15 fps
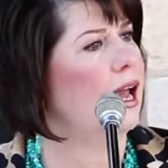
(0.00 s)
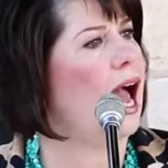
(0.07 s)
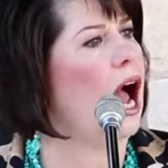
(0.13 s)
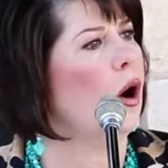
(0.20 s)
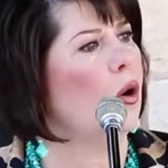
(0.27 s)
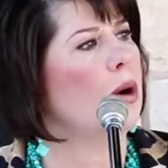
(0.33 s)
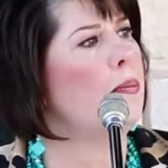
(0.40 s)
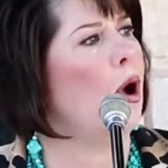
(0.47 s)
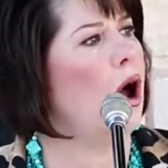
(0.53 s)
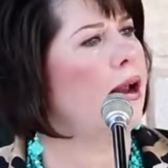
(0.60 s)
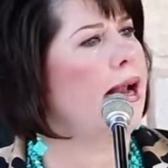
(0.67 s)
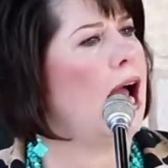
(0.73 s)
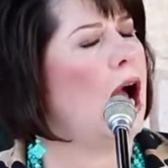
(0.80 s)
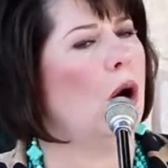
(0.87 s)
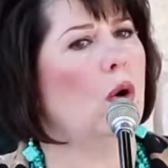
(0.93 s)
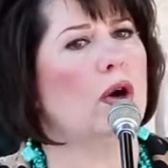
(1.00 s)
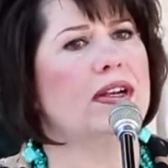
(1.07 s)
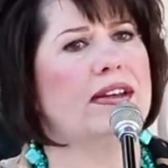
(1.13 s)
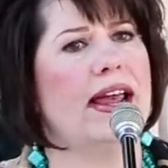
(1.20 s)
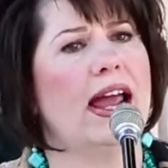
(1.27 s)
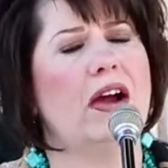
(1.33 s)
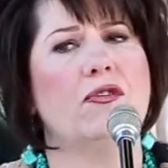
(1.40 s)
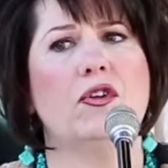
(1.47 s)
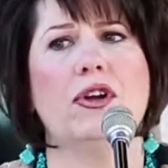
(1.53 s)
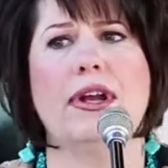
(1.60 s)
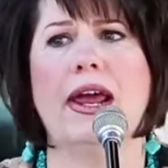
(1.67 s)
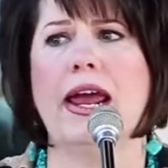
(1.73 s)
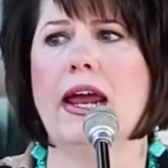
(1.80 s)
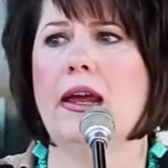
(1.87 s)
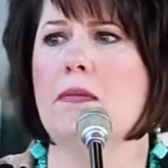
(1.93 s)
hour upon hour, day after
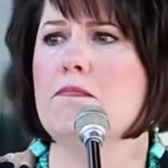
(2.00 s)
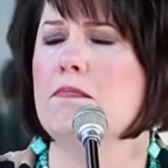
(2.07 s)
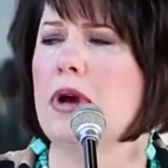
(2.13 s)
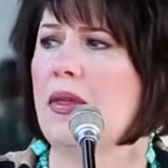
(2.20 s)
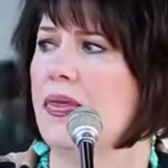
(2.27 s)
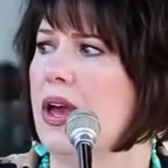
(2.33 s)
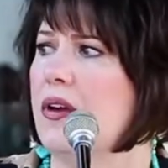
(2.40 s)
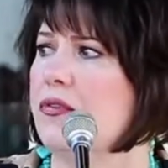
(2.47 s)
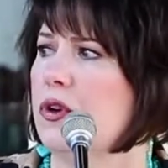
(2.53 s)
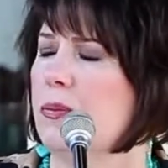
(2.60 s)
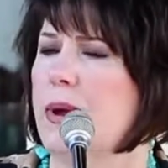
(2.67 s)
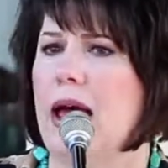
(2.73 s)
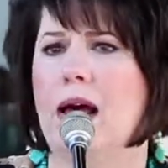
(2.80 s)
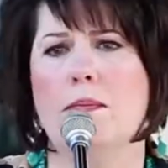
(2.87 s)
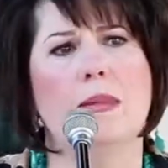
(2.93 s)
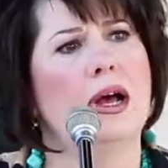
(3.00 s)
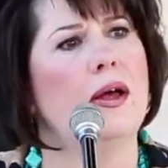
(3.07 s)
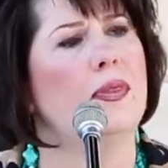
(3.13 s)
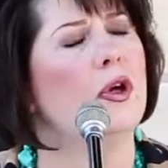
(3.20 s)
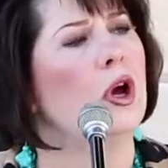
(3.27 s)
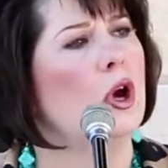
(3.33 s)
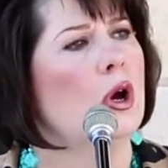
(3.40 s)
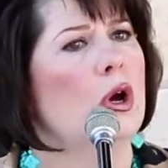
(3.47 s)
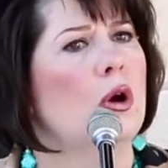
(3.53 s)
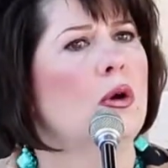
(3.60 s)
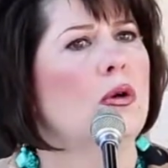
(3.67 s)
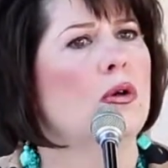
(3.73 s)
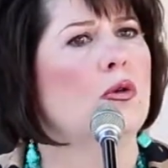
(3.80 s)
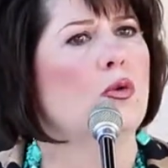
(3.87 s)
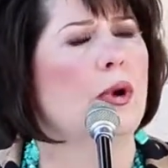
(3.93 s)
day, month after month,
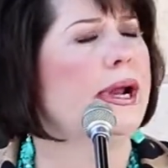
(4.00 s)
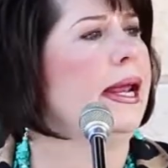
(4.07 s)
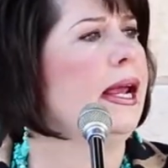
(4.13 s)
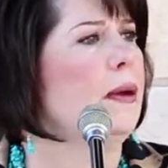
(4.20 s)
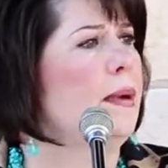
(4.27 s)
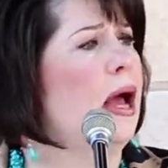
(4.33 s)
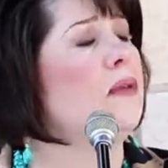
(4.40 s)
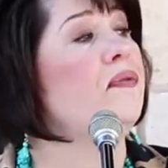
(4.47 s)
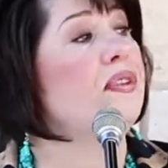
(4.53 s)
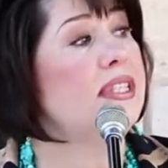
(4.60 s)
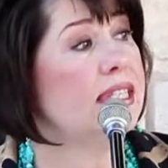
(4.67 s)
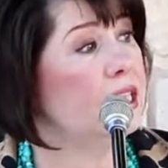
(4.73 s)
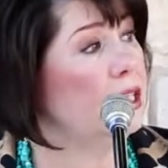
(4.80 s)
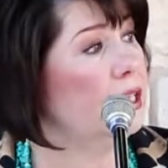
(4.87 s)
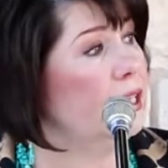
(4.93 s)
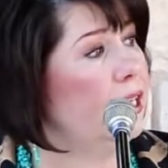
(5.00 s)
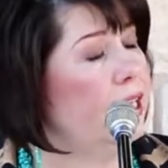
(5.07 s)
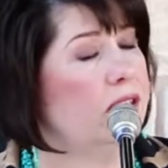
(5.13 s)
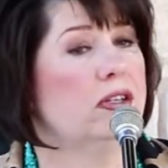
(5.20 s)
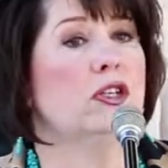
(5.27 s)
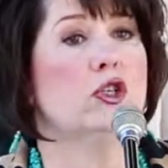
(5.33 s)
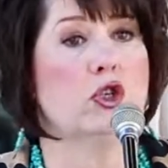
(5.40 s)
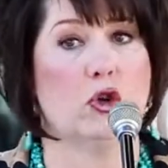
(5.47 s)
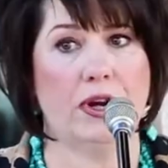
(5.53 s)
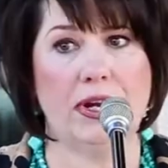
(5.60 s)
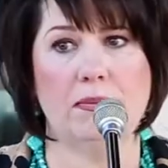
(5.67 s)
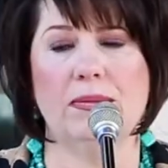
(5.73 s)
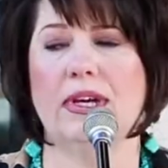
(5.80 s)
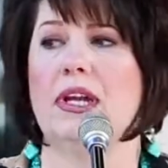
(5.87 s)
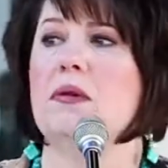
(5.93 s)
reading about facilities,
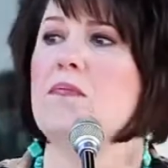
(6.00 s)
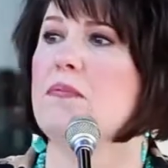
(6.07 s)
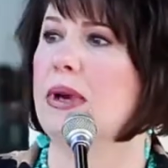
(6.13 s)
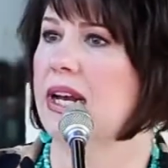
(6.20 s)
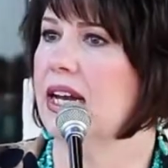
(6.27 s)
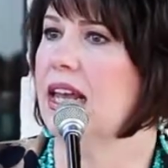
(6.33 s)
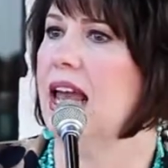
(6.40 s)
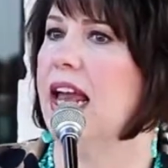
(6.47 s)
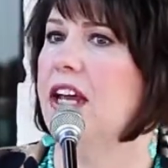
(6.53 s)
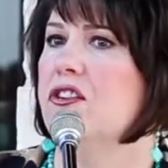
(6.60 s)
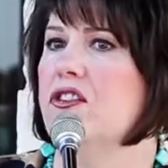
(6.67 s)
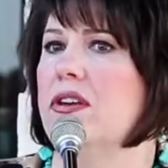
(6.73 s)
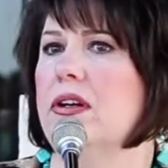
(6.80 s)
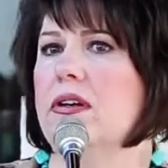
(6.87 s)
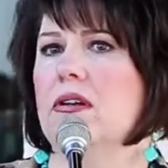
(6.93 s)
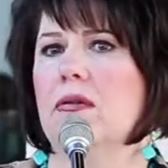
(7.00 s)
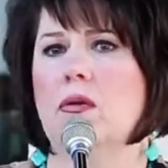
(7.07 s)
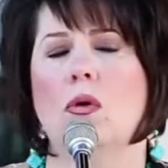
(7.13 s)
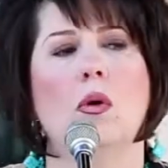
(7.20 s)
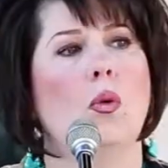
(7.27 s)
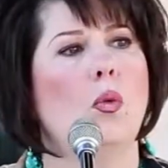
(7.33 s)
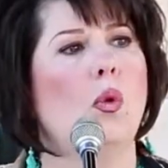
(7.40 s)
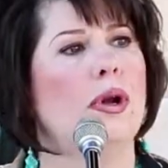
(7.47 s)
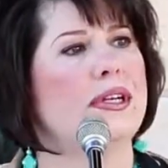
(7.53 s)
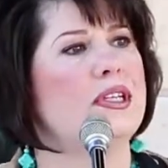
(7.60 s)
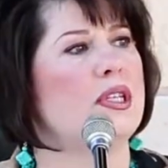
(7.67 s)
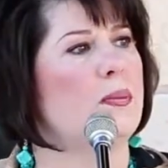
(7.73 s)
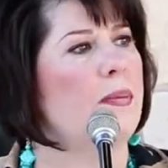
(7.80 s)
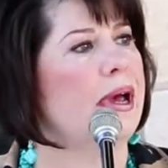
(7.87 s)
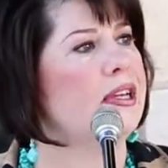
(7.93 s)
treatment, medication, what
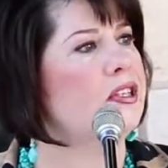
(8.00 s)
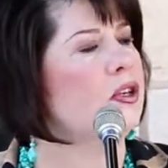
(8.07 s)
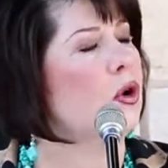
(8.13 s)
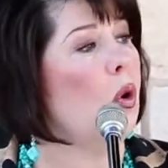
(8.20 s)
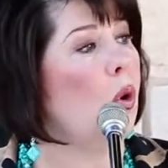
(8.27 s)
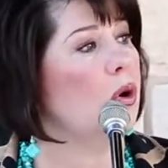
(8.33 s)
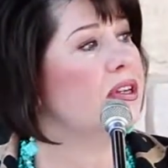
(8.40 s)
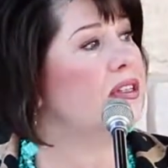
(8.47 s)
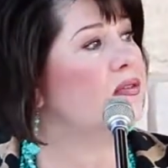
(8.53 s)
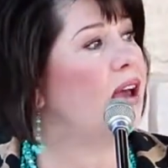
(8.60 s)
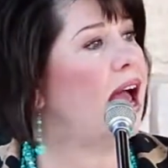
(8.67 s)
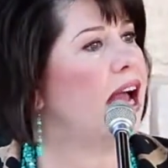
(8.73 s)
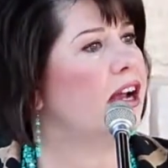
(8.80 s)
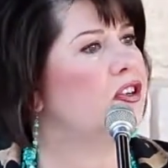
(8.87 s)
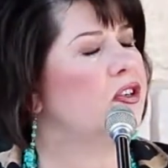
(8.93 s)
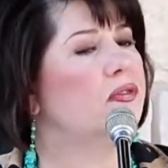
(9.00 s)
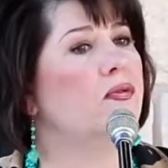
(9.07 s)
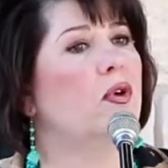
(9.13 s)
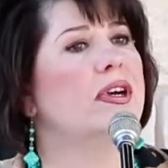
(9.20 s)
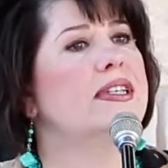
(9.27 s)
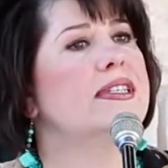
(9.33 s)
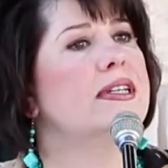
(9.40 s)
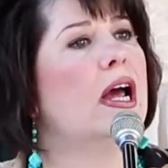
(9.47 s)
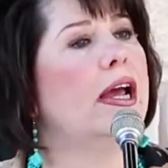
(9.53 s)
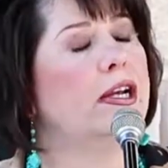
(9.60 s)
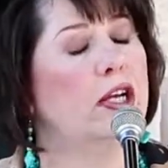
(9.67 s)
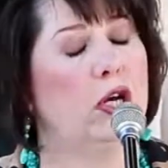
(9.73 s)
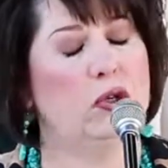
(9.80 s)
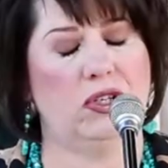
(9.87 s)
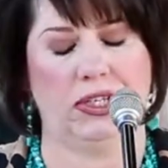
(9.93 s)
is the best course of action for his
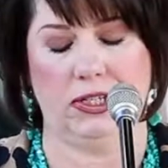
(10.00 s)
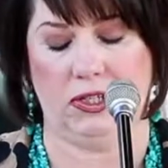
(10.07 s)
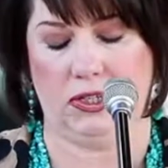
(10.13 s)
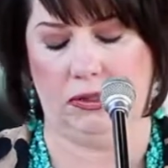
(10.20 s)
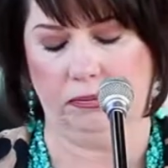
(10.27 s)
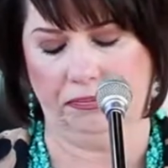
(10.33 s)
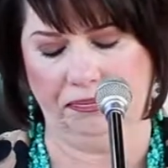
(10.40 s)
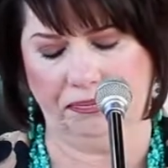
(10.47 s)
diagnosis.